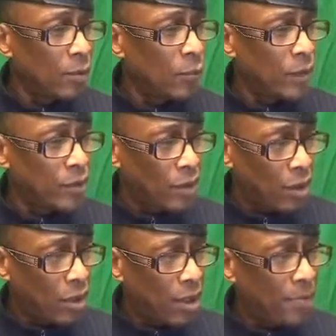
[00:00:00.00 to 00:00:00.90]
We
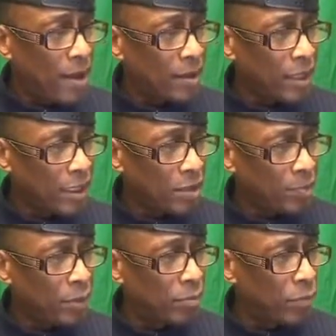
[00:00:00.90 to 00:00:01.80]
talk about
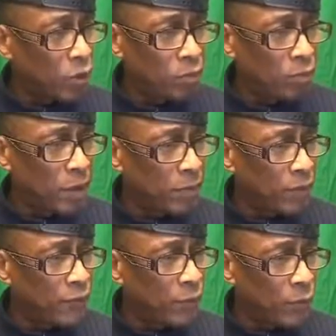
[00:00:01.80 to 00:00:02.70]
Egypt, but most people
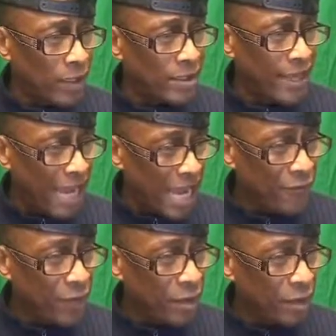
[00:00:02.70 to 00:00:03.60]
are from West
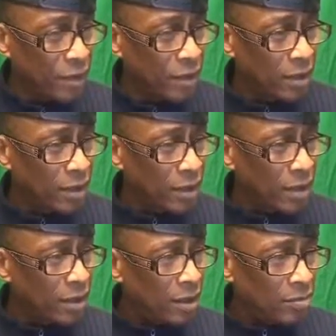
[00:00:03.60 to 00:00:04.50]
Africa.
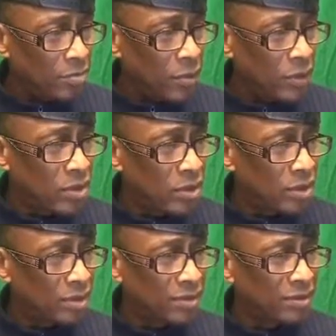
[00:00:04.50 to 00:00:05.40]
But we
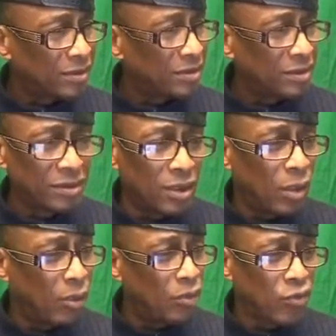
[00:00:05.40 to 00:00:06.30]
talk.
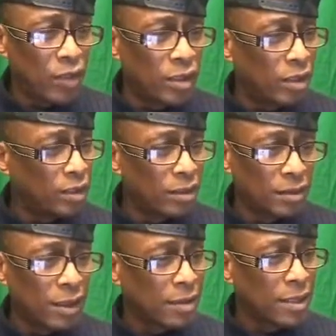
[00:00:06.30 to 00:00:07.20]
No, Trina,
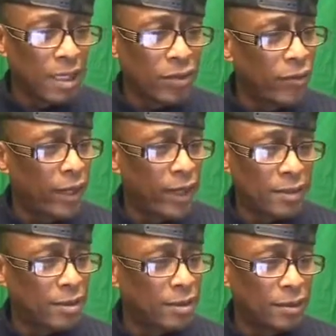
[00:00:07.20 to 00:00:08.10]
that's not
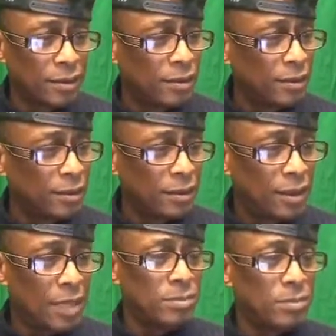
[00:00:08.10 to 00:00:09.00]
correct.
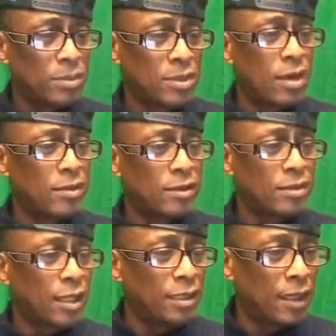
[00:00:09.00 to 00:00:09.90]
I'm sorry to
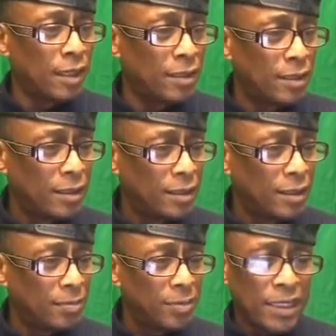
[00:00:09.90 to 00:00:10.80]
say that,
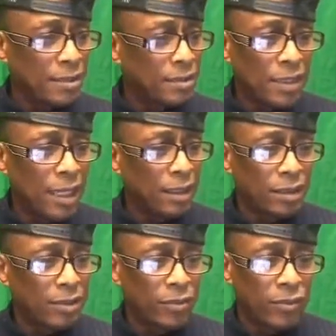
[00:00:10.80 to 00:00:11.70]
but that's not
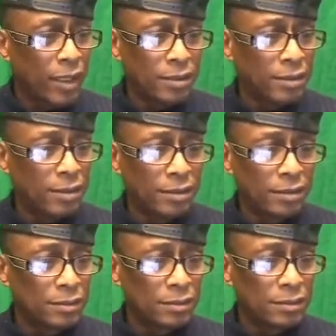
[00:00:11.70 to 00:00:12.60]
correct.
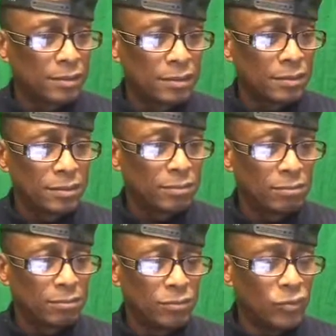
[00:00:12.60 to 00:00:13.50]

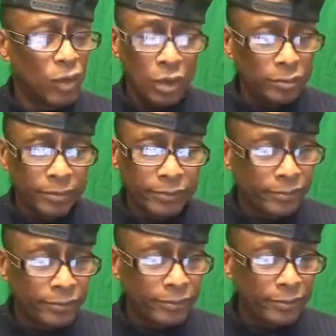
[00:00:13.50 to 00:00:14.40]
No,
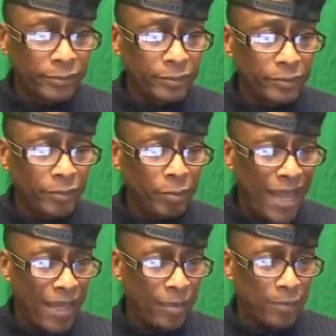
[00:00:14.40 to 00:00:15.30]

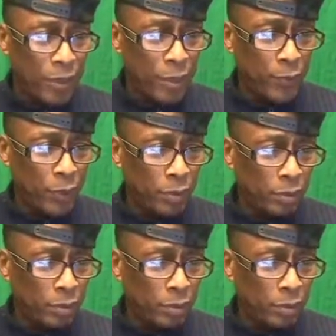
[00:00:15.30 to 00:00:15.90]
black people